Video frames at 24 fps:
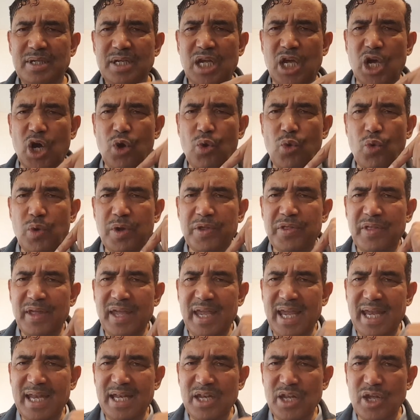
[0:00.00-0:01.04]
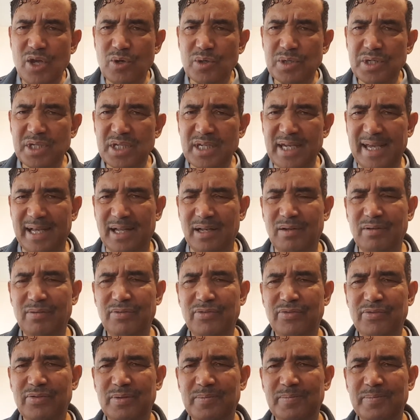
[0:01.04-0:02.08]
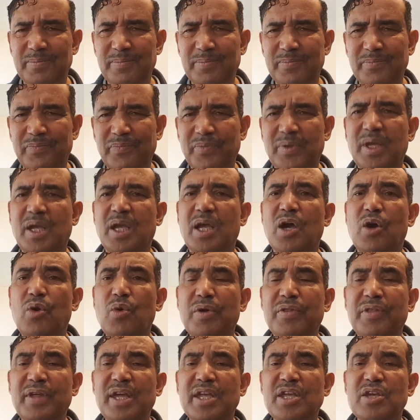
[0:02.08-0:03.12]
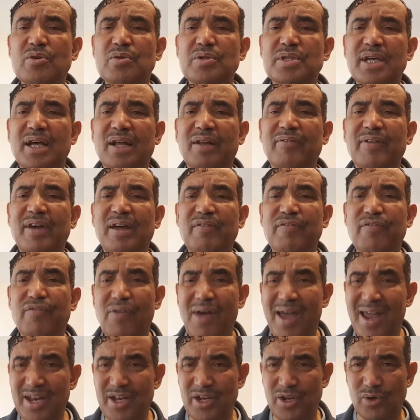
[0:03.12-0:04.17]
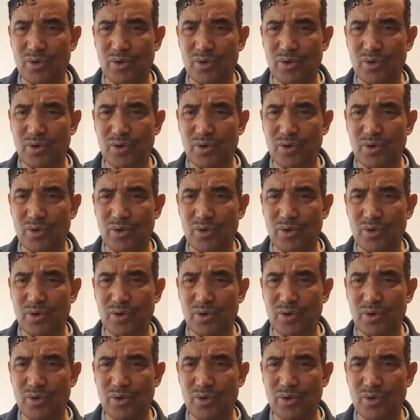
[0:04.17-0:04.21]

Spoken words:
Go within yourself, go within yourself and find